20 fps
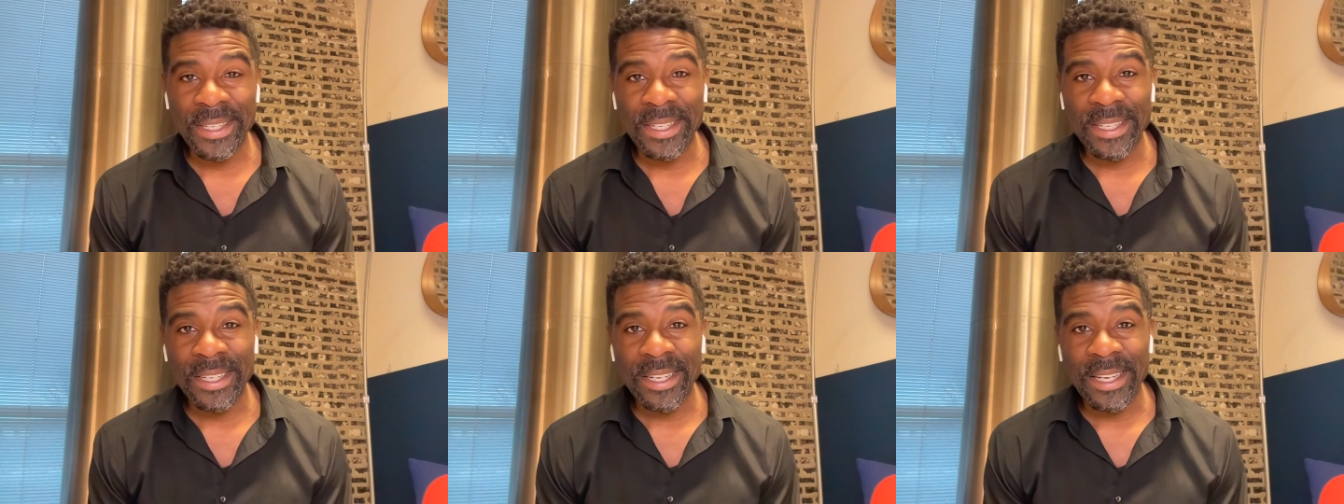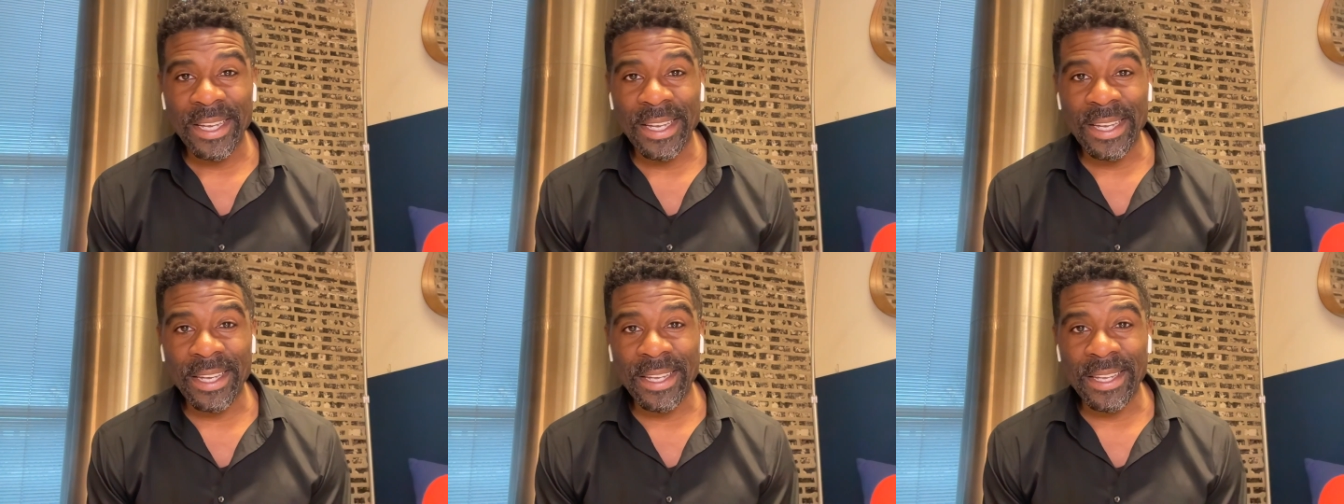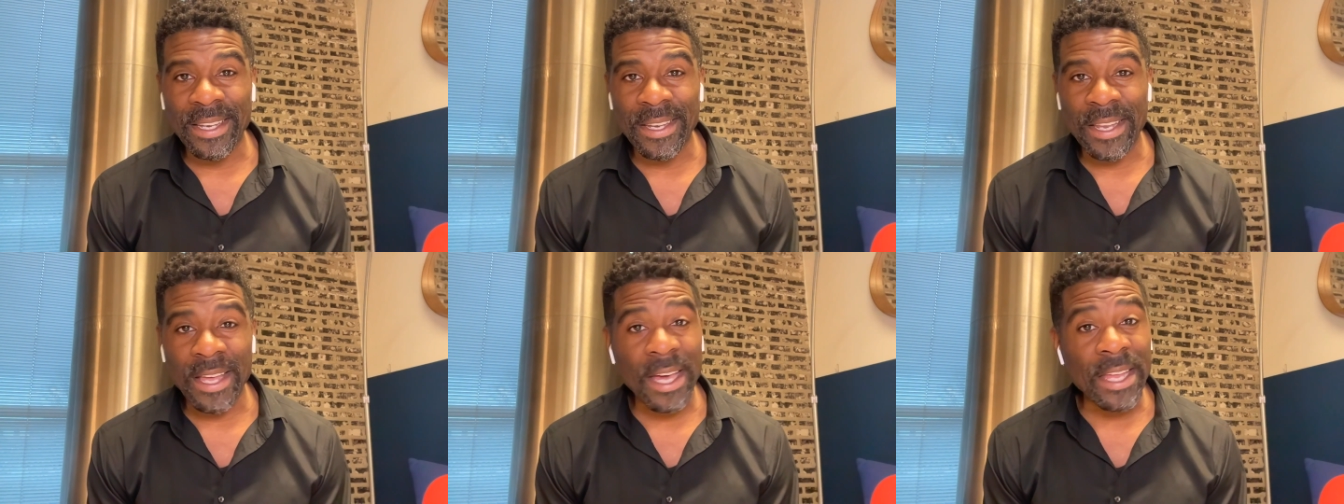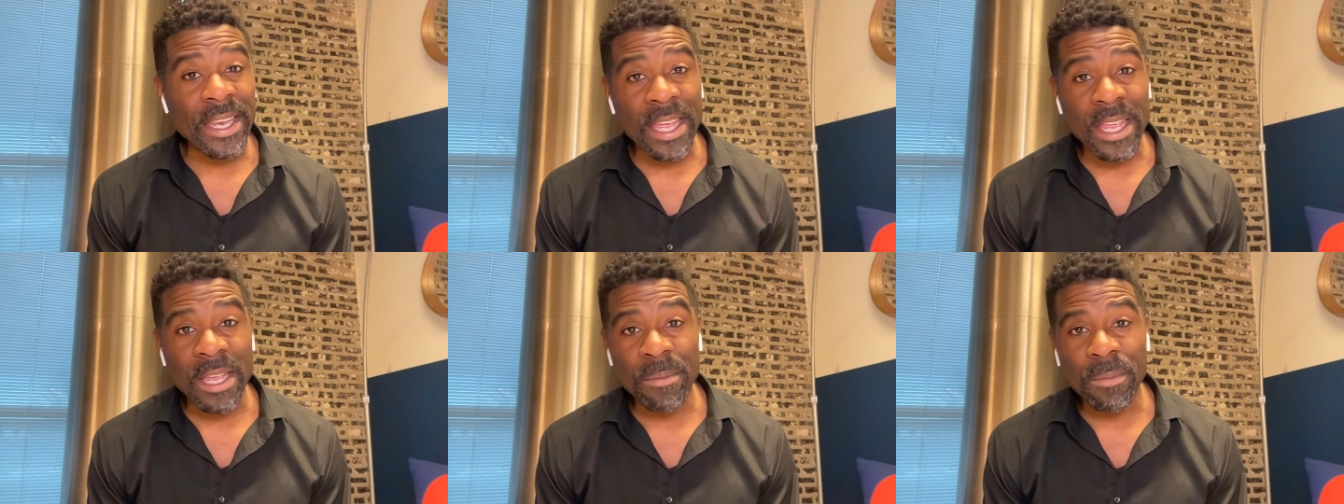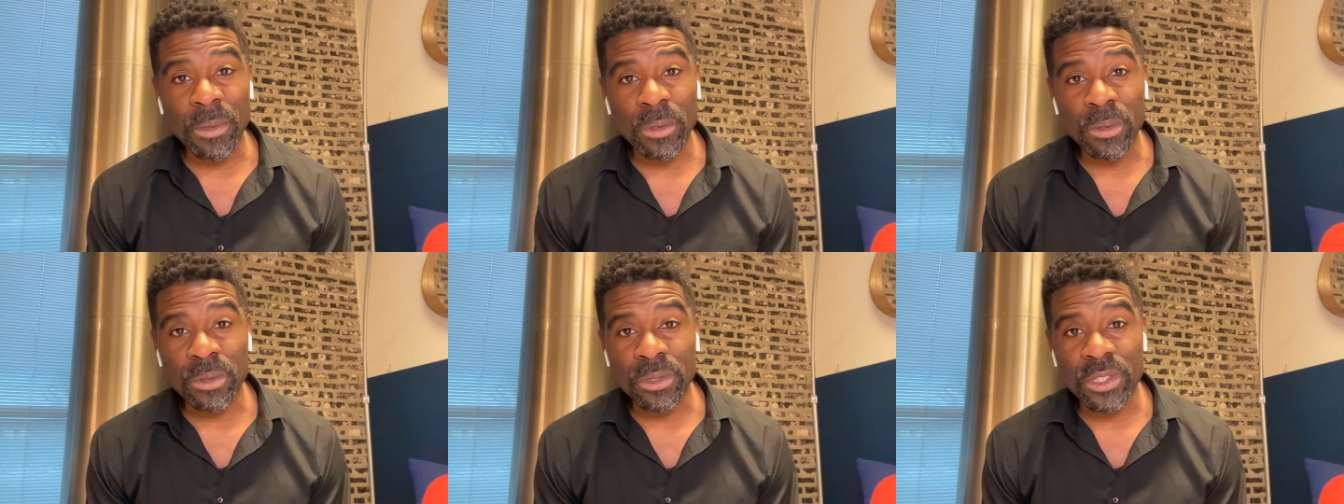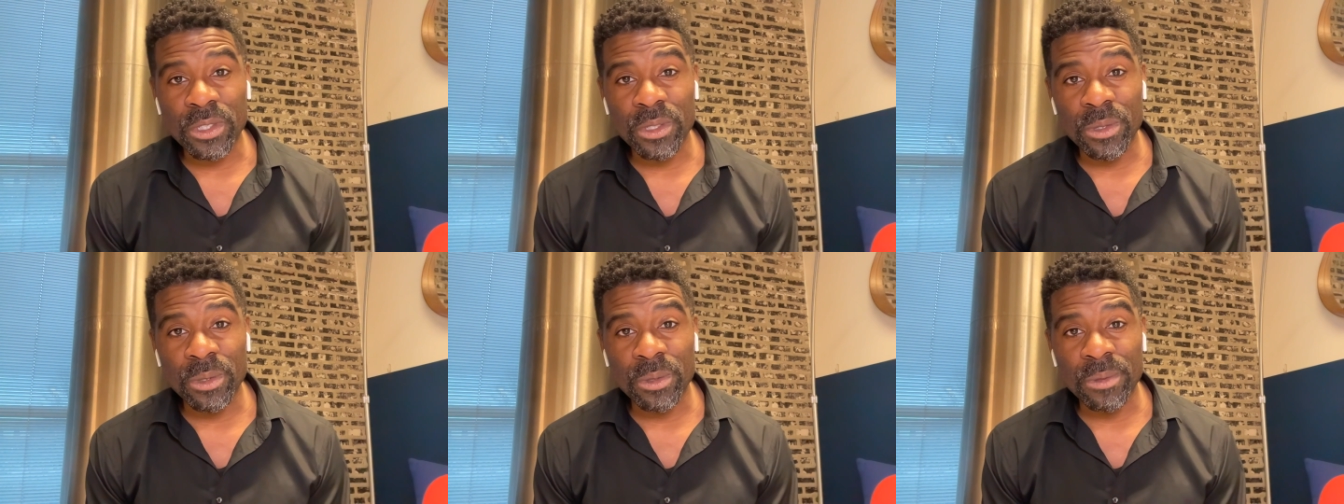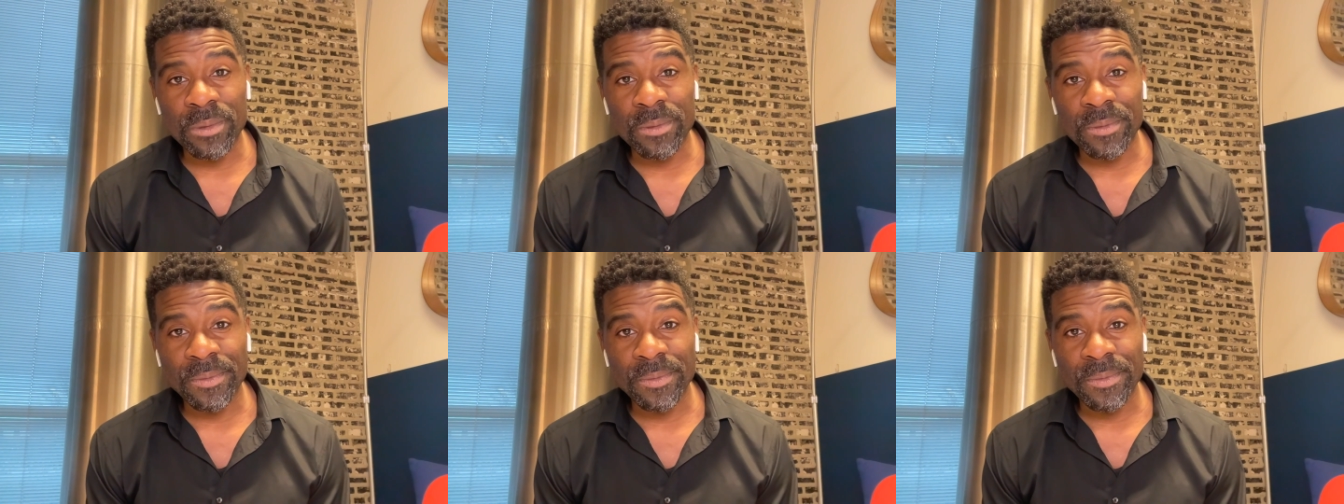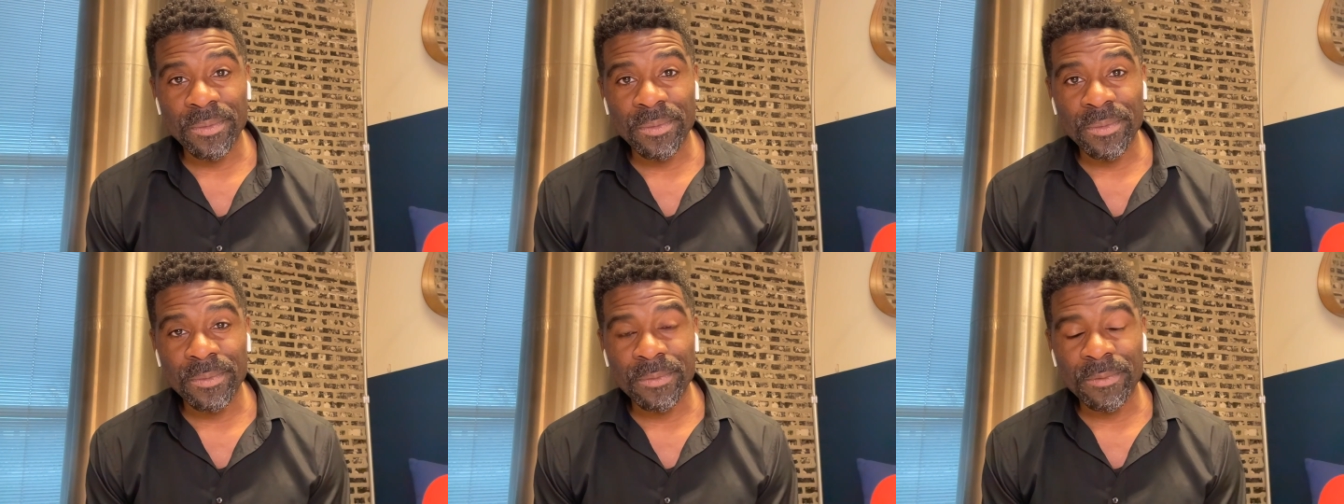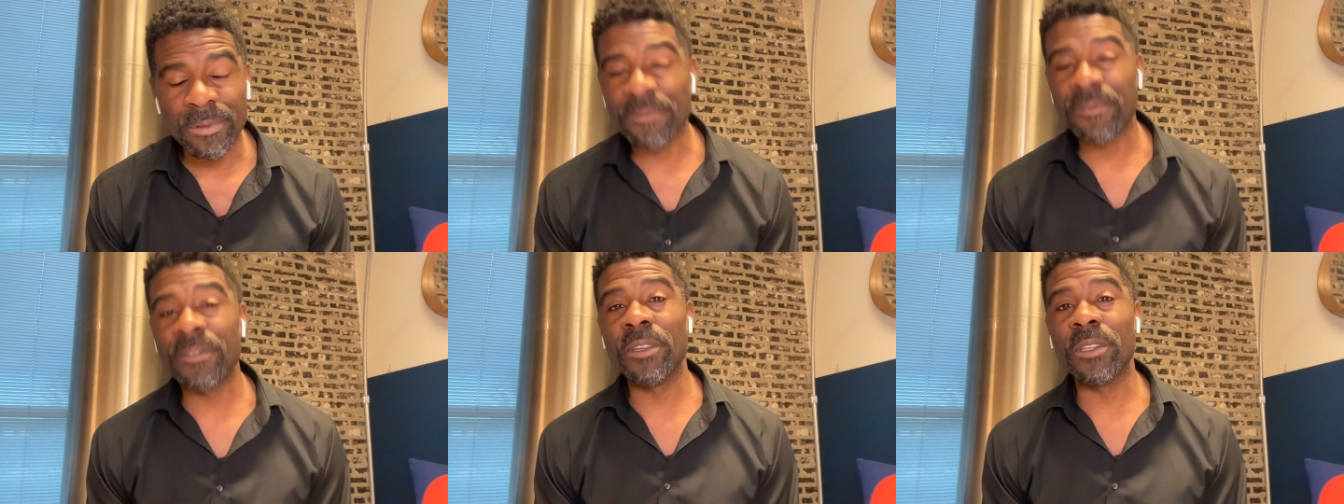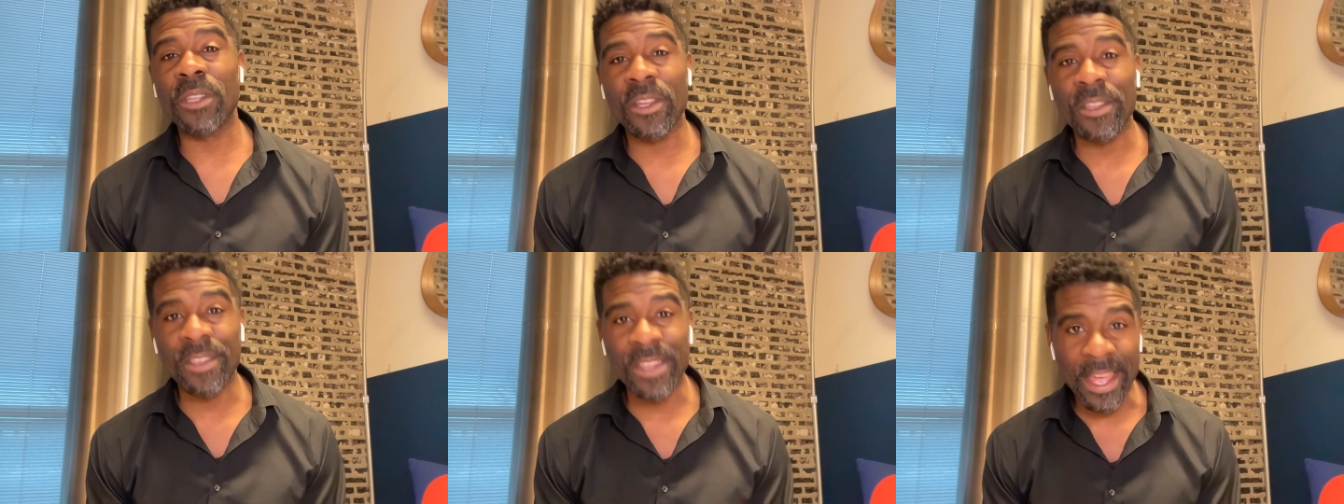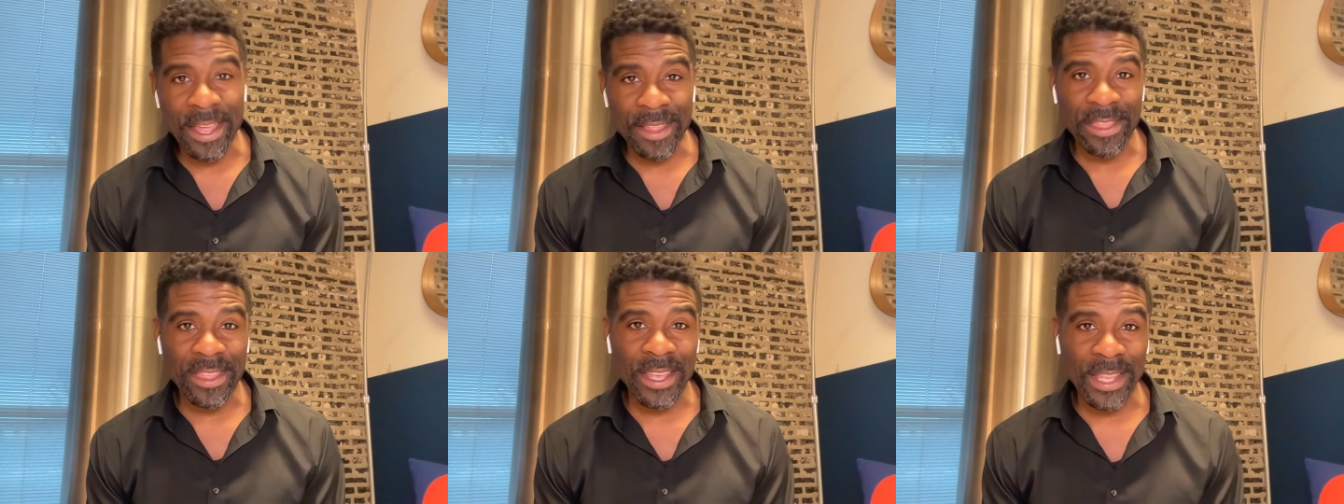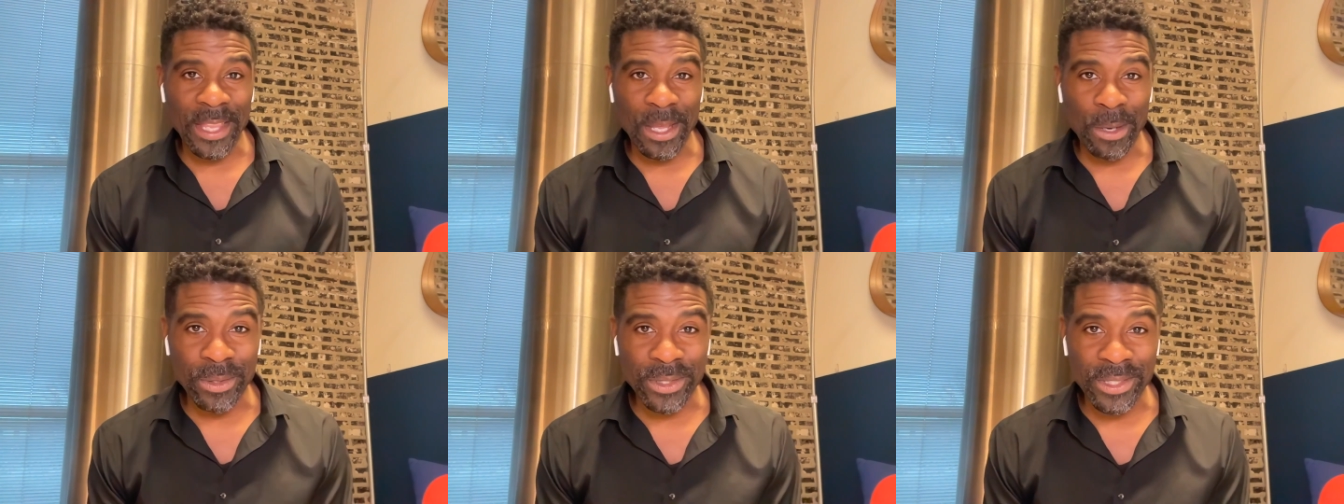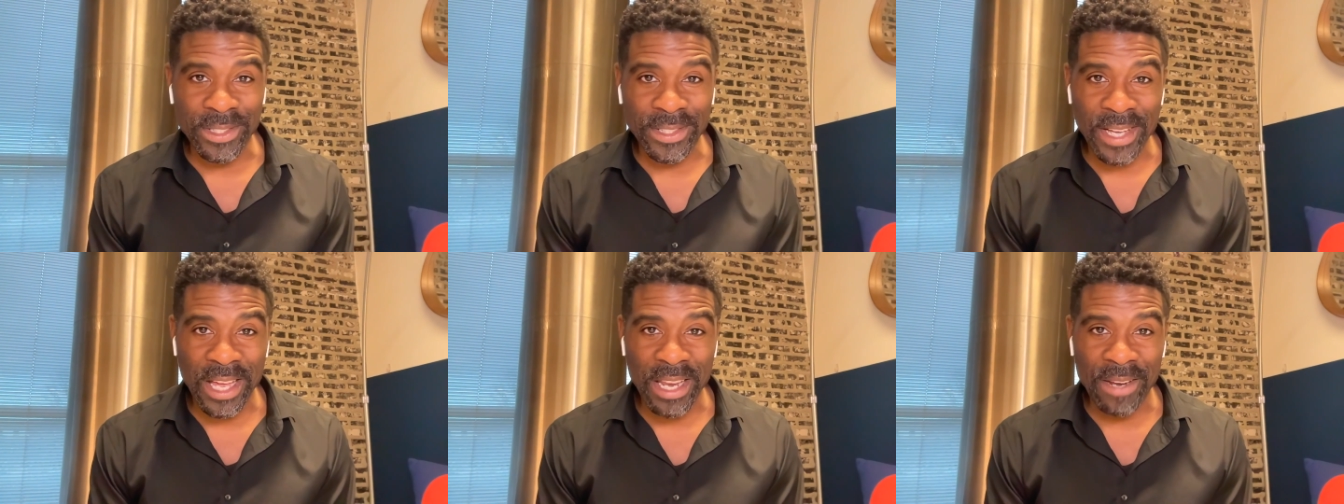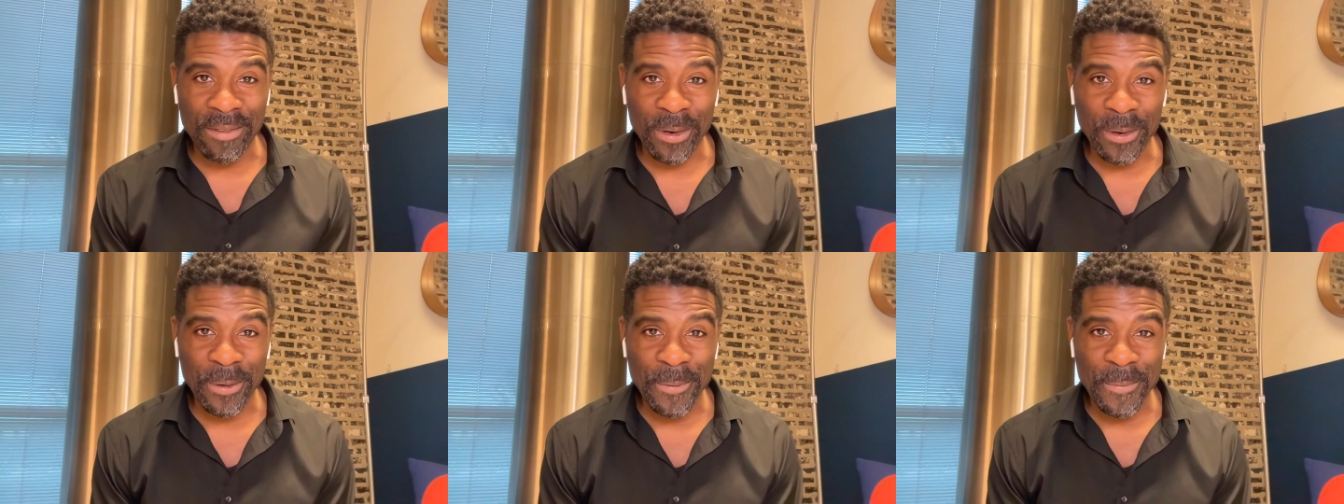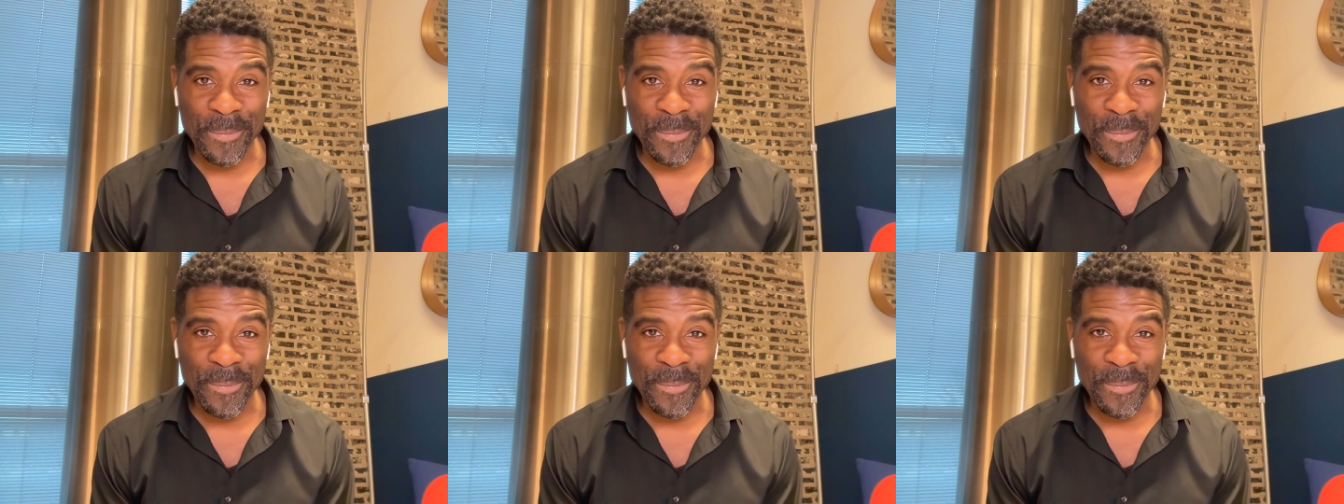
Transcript: and not able to fulfill on that thing that was inside of her.